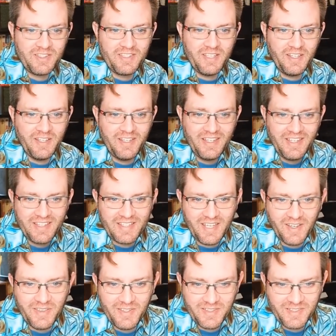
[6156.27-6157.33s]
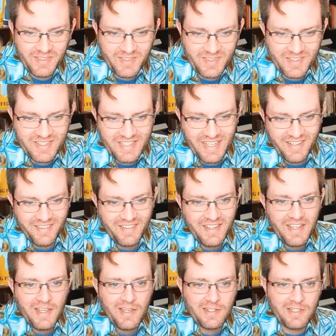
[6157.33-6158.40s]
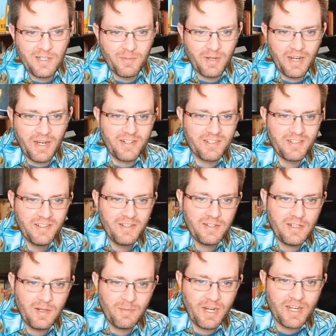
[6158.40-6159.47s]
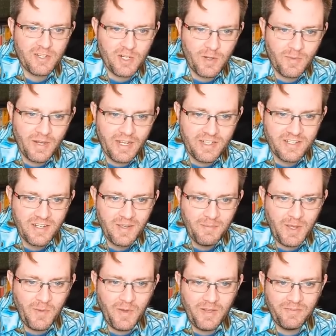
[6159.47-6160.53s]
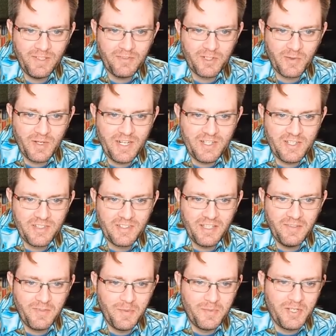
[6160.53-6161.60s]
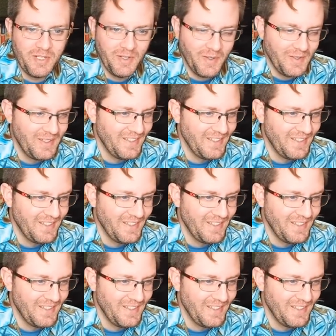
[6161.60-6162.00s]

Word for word: tell, tell those losers down. Tube rage, tube rage, tube rage. My wife loves your rages. I love them too.